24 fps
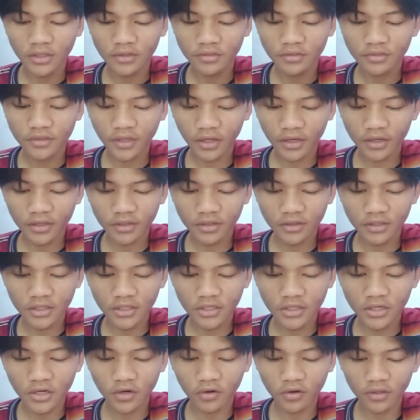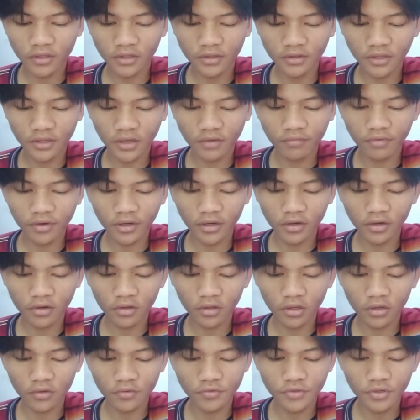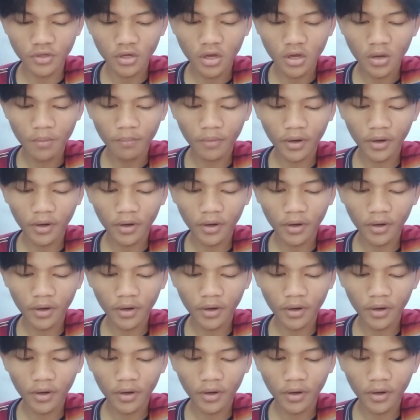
technically never closed,